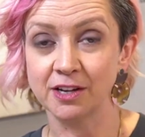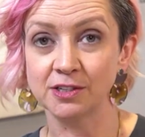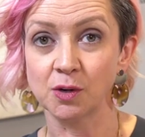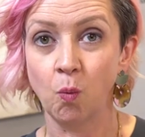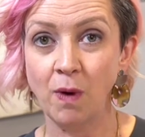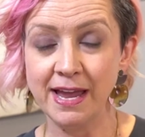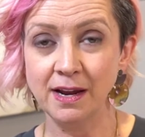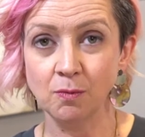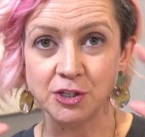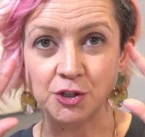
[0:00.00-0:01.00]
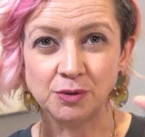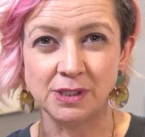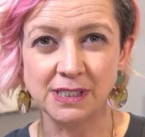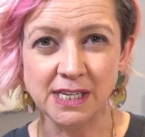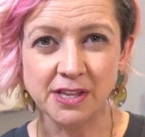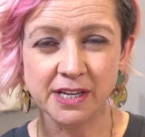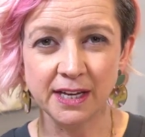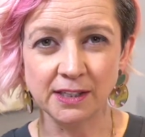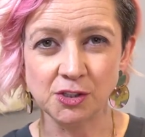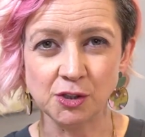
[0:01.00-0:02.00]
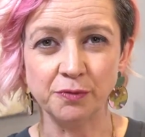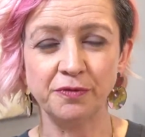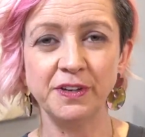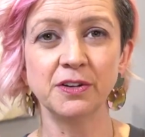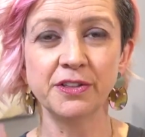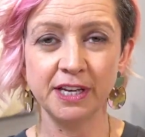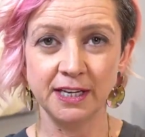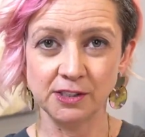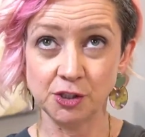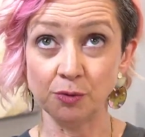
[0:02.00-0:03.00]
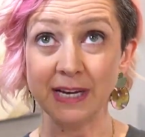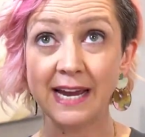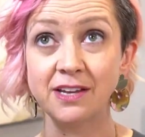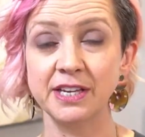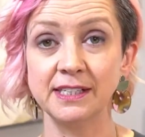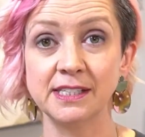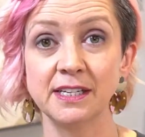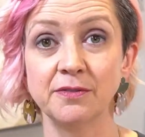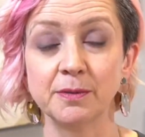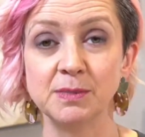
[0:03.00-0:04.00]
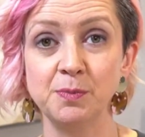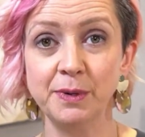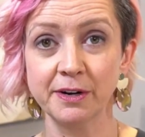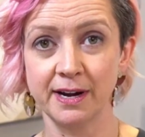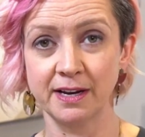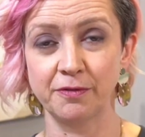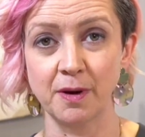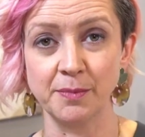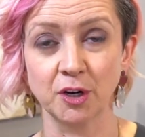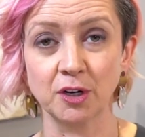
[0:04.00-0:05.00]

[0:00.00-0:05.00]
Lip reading: There's a way in which you see things, you feel things, you take things in from spirit, from your